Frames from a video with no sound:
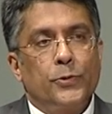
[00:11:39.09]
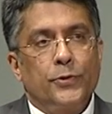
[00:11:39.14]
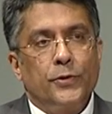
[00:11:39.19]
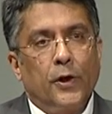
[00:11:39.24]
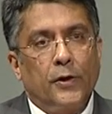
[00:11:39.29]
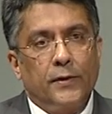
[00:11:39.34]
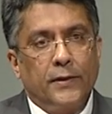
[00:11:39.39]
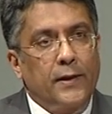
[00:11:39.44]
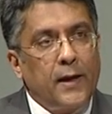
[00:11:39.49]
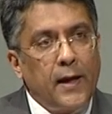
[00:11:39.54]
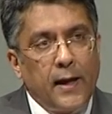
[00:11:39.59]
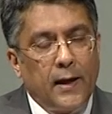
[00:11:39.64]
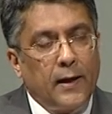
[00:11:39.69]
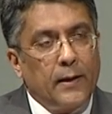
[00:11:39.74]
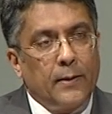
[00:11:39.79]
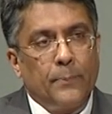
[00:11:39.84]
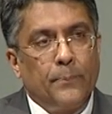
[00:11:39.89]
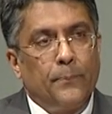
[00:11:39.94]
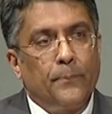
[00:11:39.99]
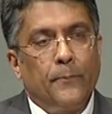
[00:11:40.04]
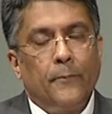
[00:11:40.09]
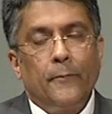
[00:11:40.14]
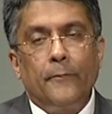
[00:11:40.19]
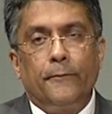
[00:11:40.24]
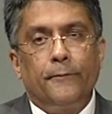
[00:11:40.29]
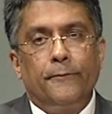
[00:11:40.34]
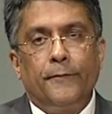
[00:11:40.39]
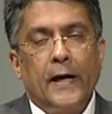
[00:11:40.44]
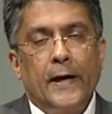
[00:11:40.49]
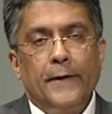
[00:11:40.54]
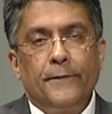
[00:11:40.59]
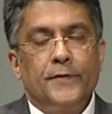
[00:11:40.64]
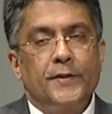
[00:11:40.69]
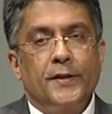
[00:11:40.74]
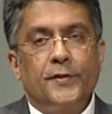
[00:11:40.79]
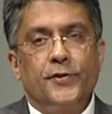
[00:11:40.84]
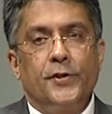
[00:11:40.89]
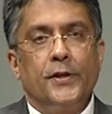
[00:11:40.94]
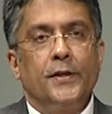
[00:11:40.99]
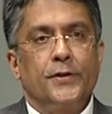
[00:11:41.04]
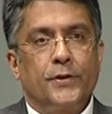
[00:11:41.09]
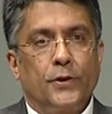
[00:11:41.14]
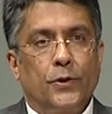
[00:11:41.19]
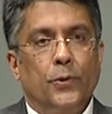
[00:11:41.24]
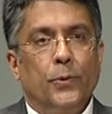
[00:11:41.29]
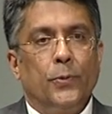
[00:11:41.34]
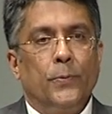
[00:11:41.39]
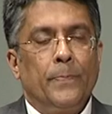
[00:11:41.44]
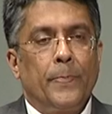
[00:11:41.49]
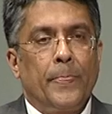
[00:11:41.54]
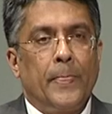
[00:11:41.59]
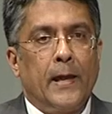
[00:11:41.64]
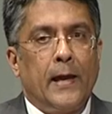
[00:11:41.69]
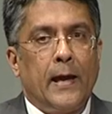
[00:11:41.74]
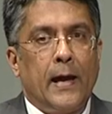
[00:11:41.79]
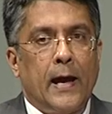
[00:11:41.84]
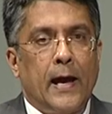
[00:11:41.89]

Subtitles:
which was not there 5, 6 years ago.